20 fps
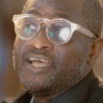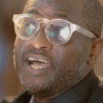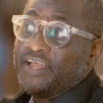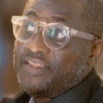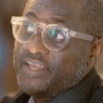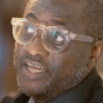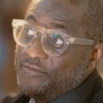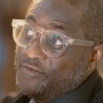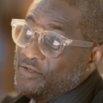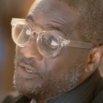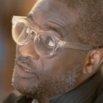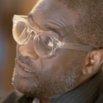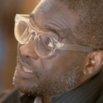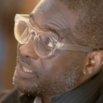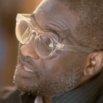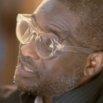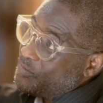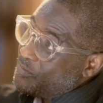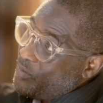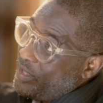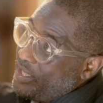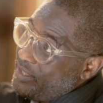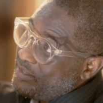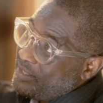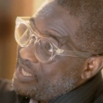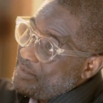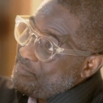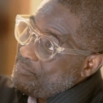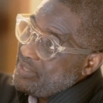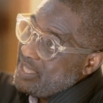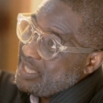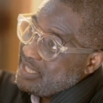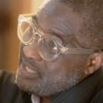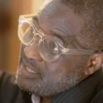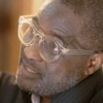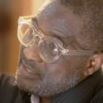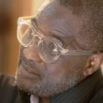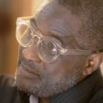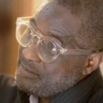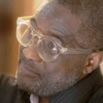And then if you look at the way that I
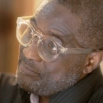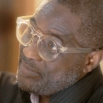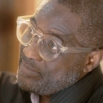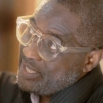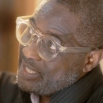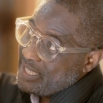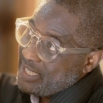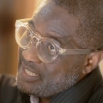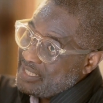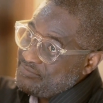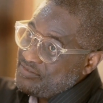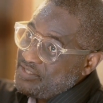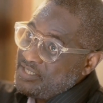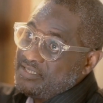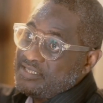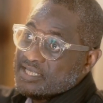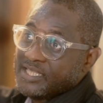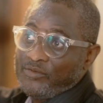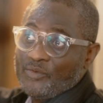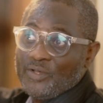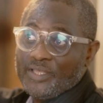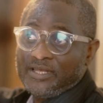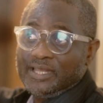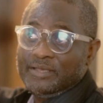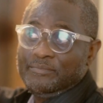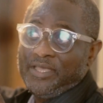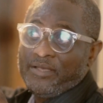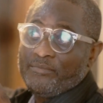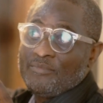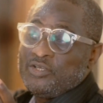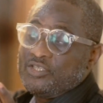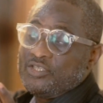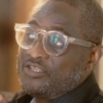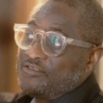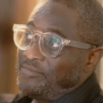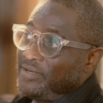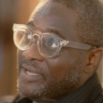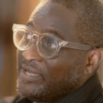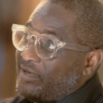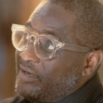make my NFTs and the way that I make most
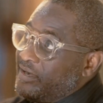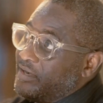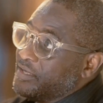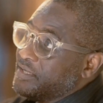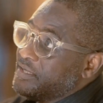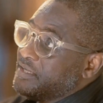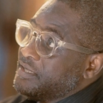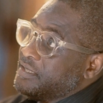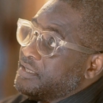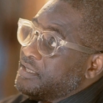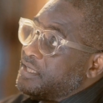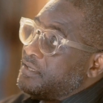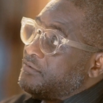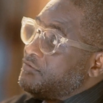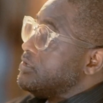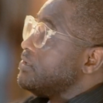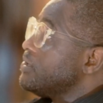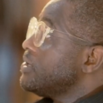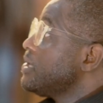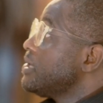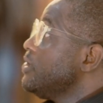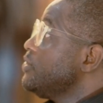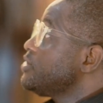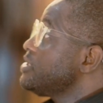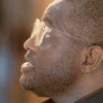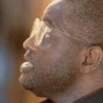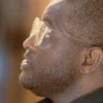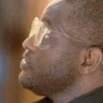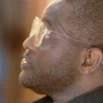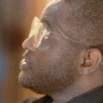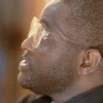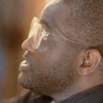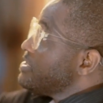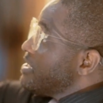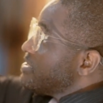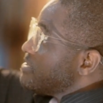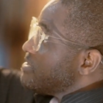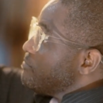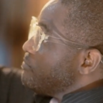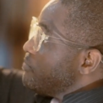of my art, if you look closely, you'll see
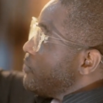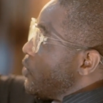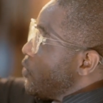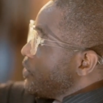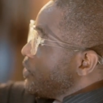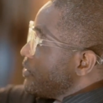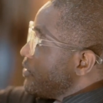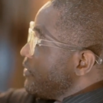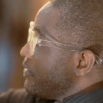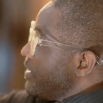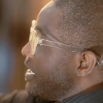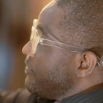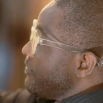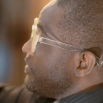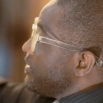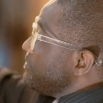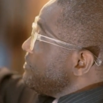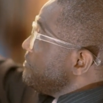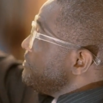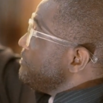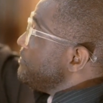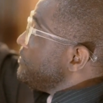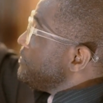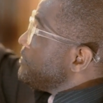there's a border around them.